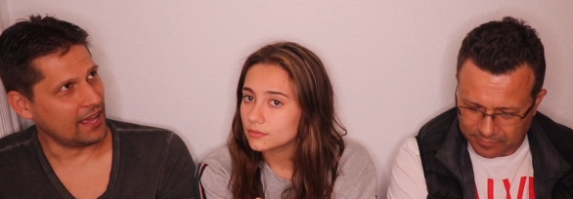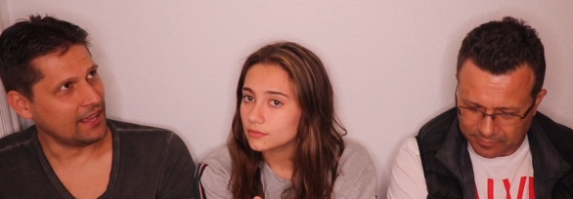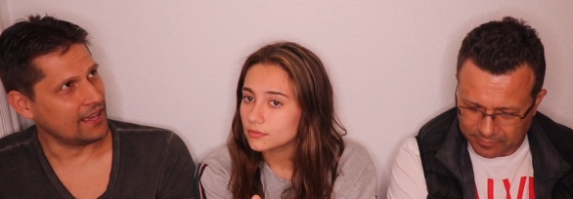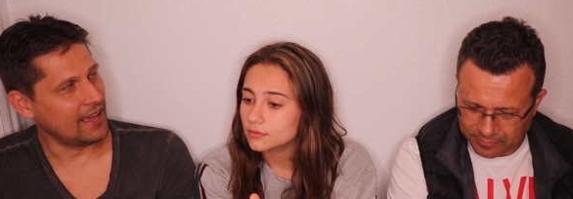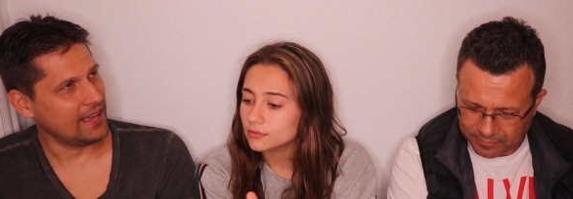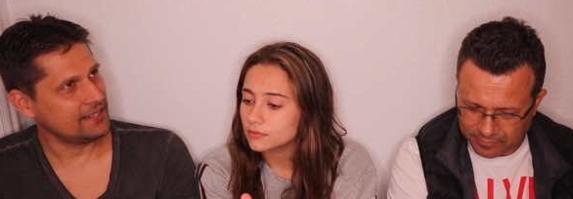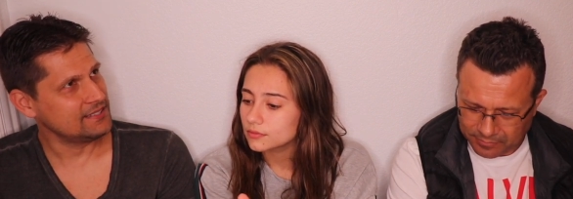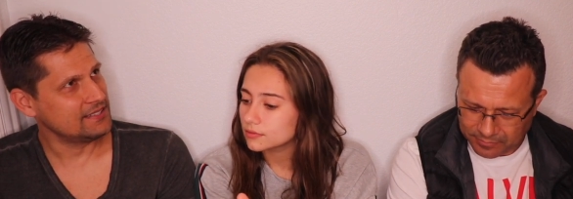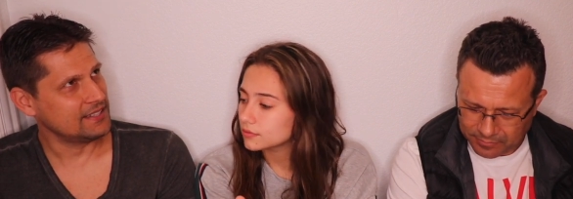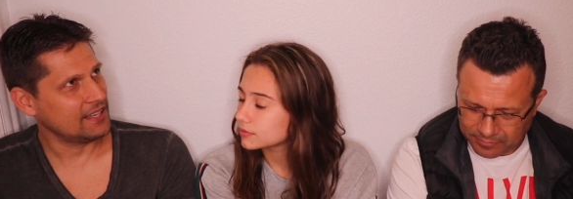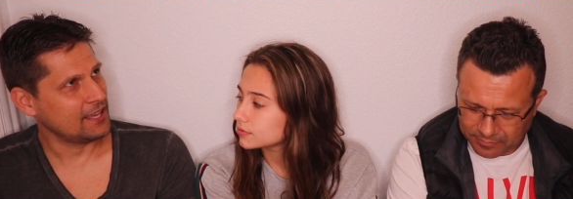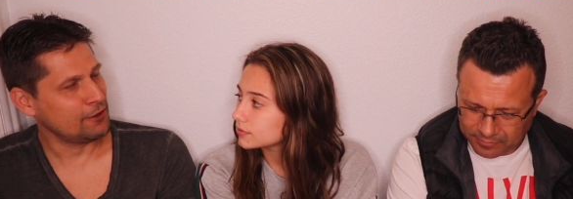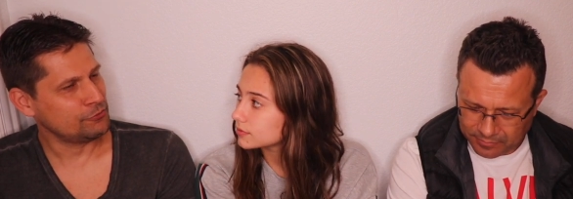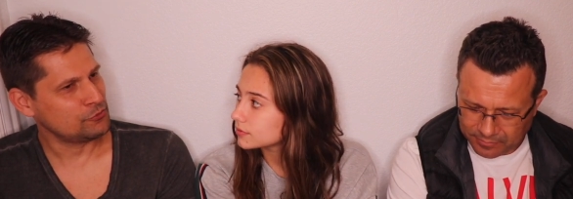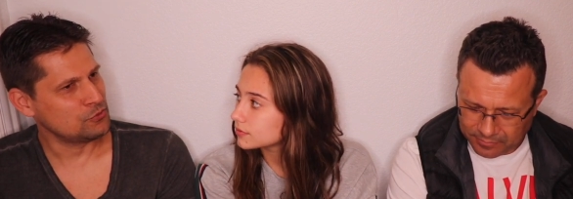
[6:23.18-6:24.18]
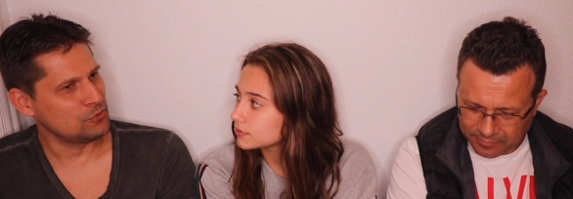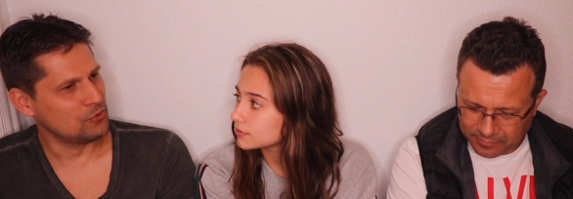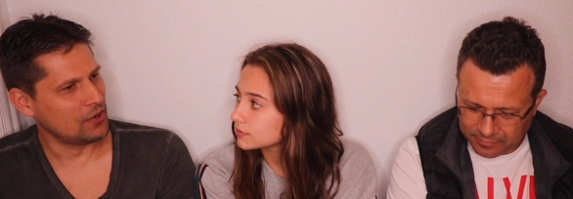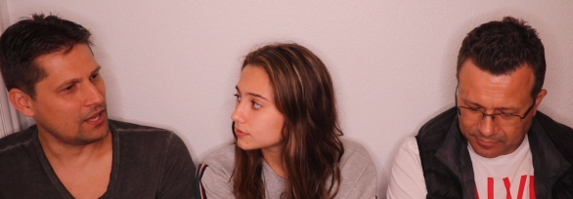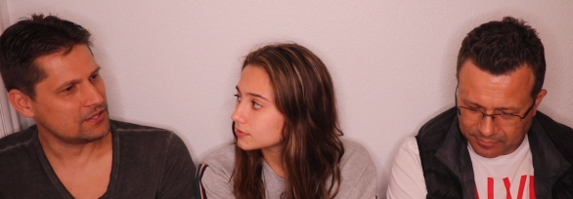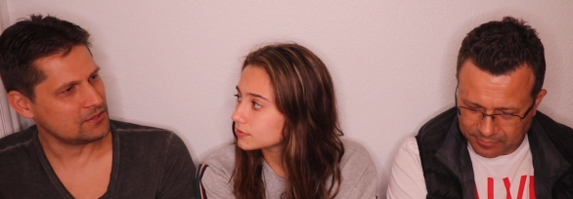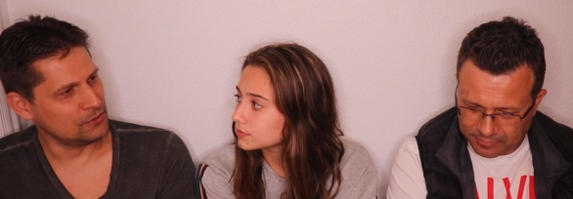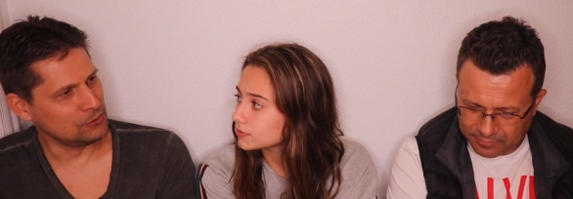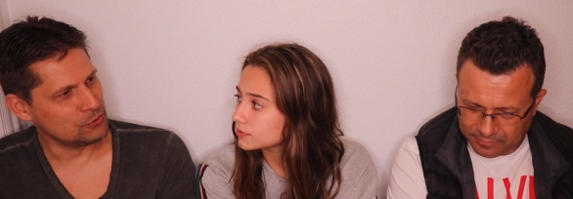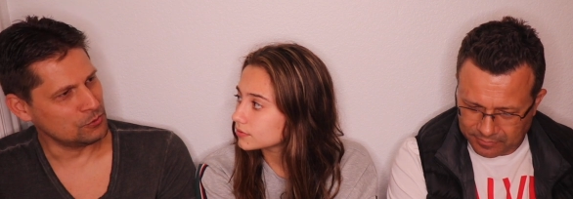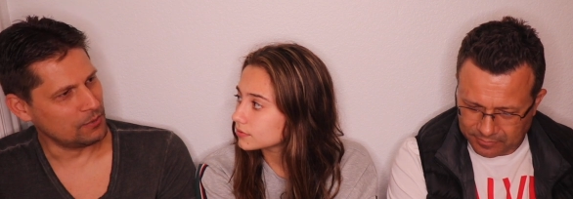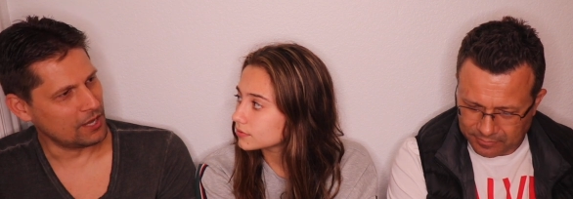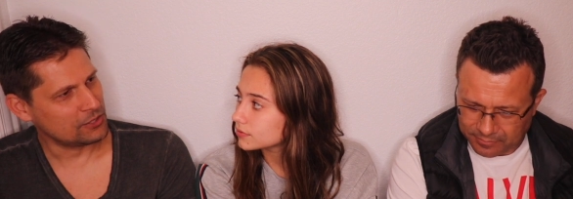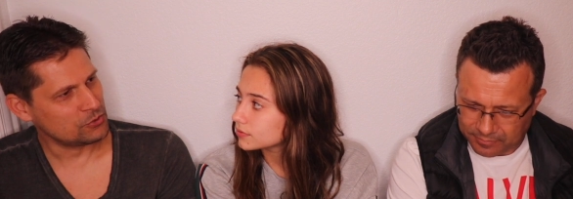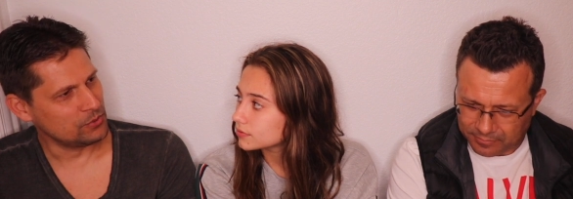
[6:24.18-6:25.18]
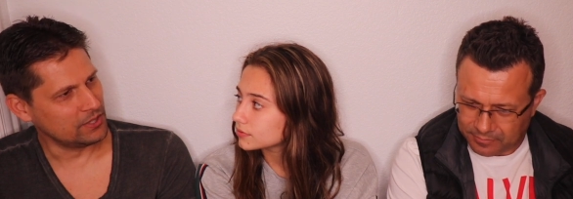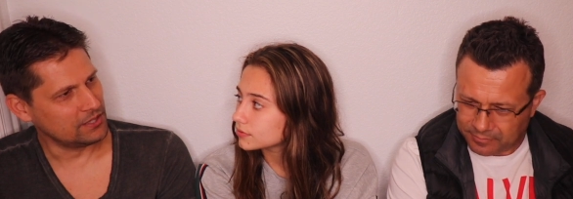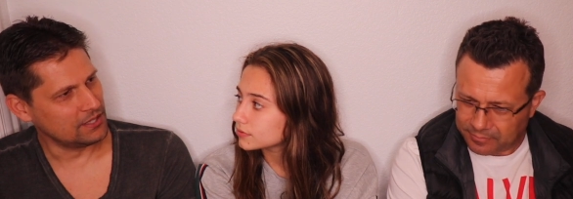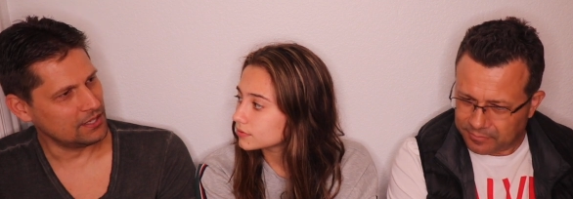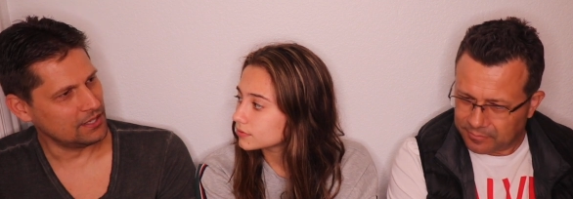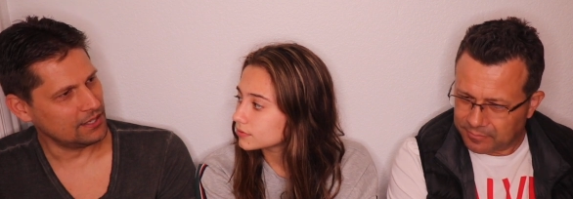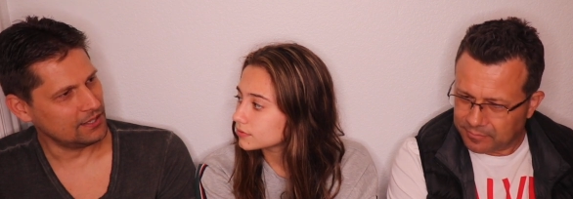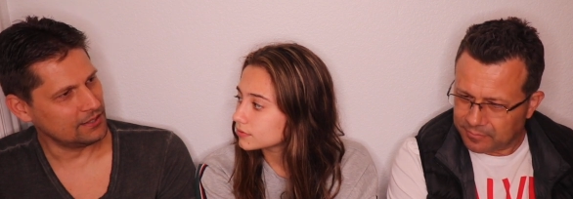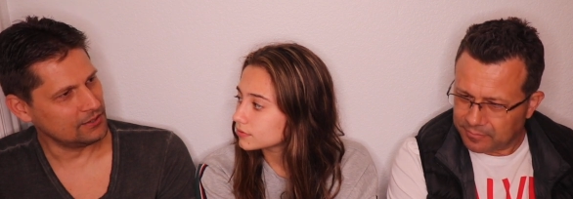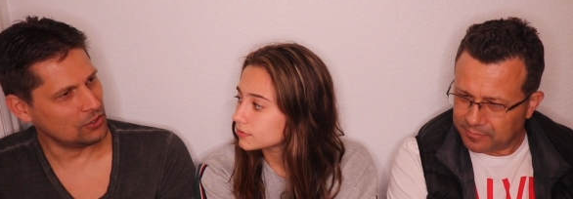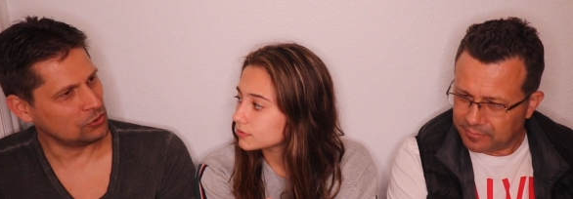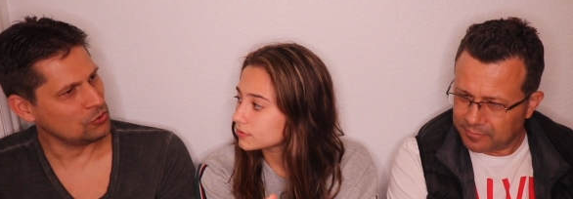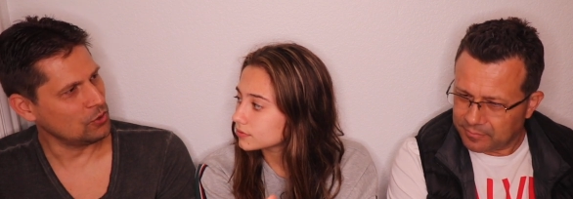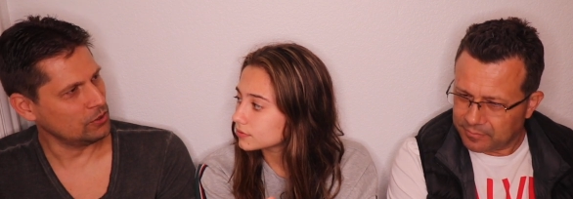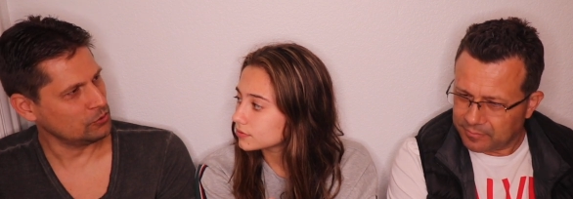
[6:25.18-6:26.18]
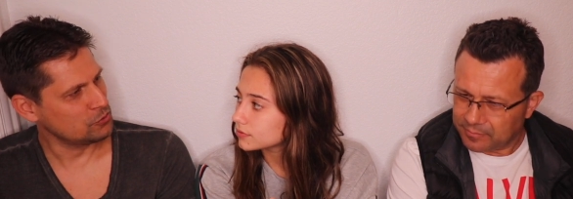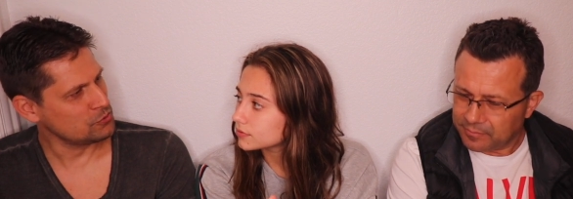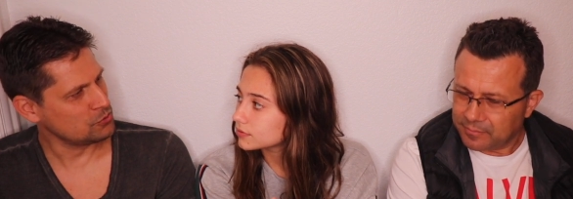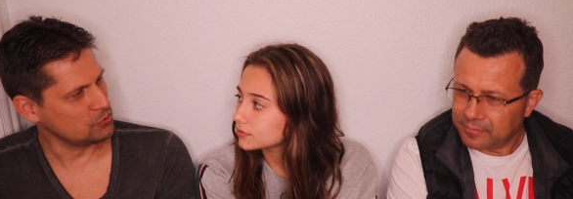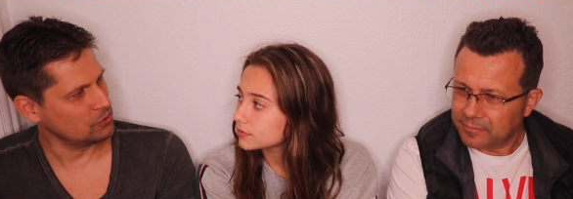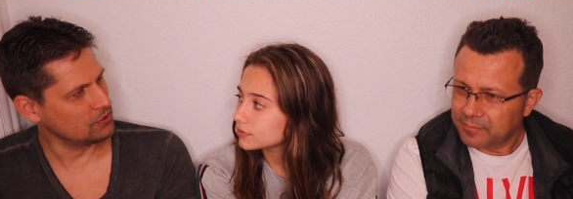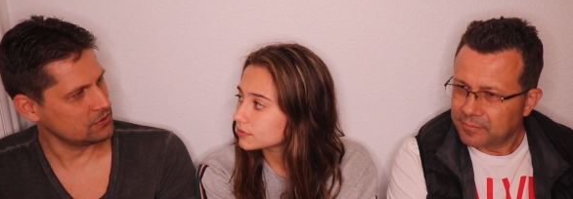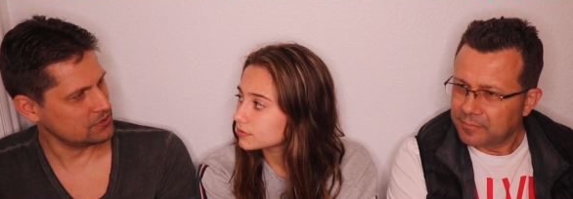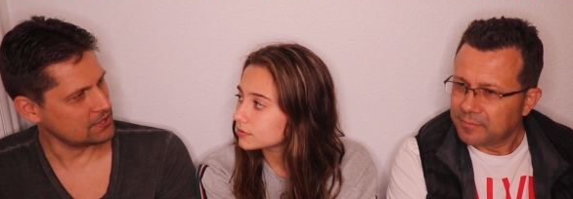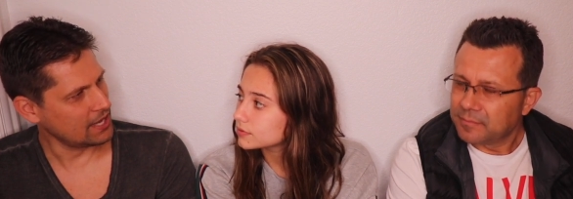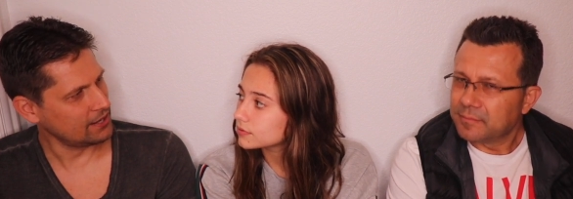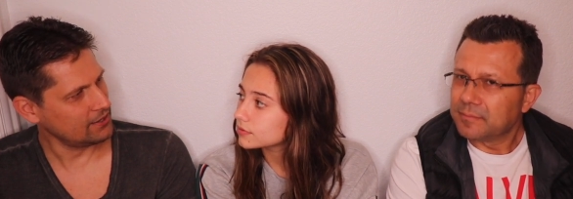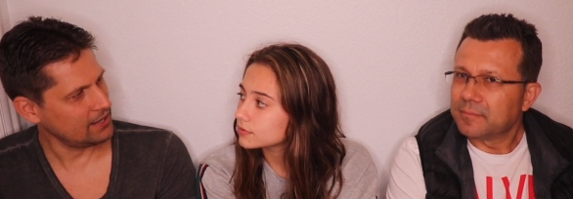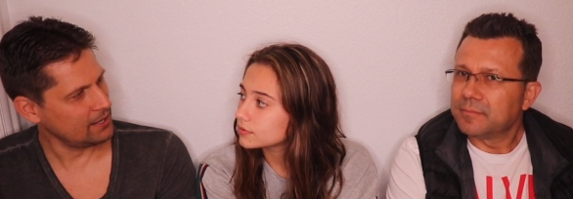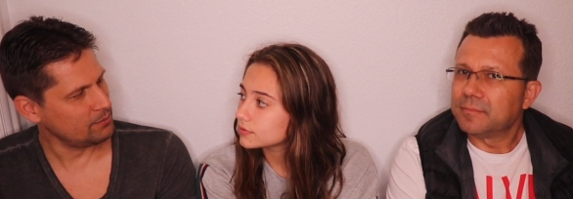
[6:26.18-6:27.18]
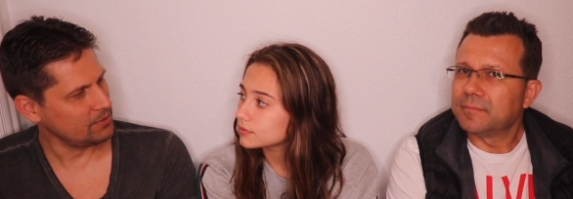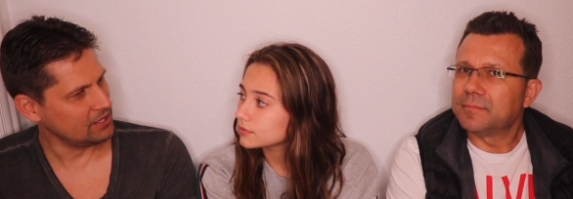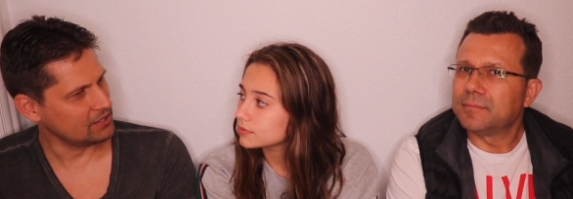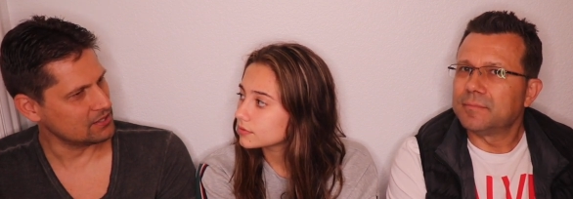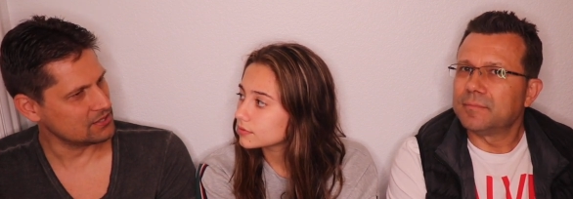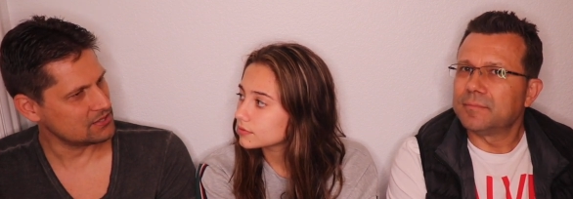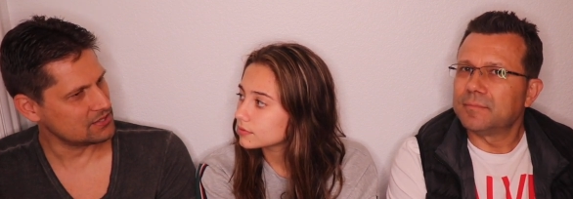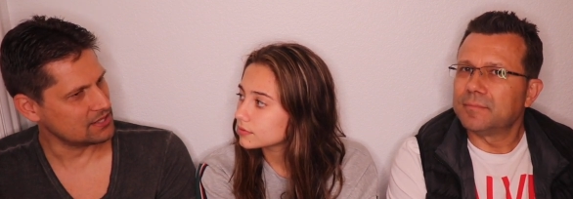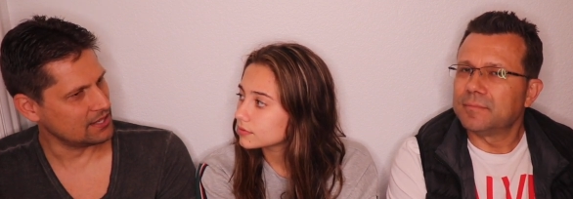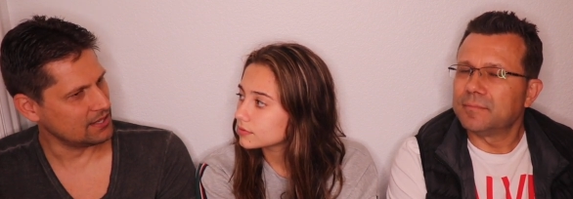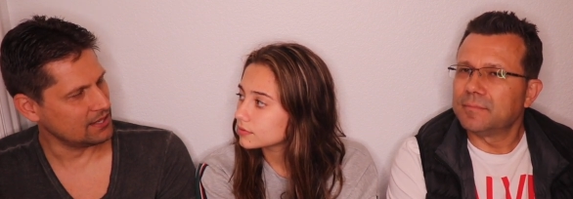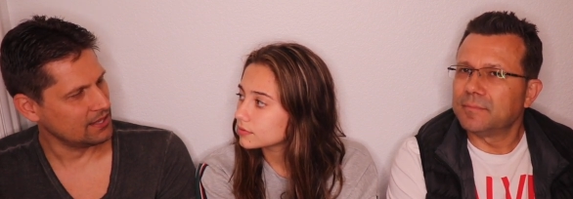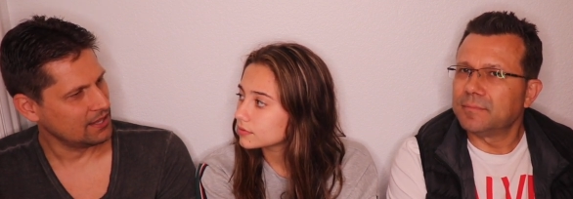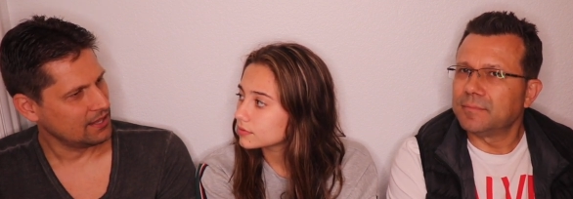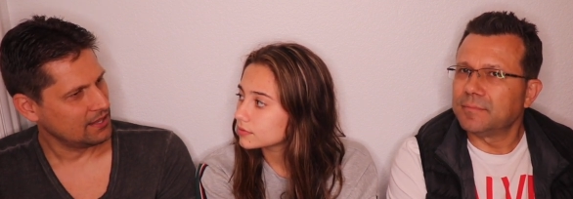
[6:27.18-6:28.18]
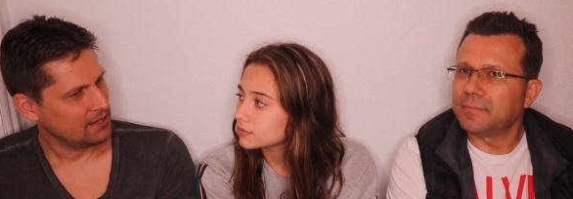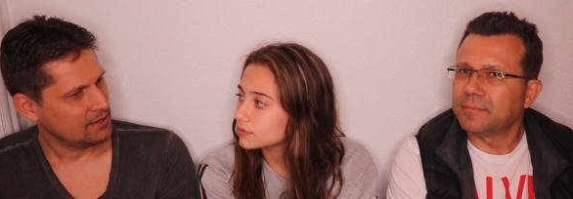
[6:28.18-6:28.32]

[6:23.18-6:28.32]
Speaker 1: I, I didn't have to wrestle too much with uh, not going to school on Saturday because uh,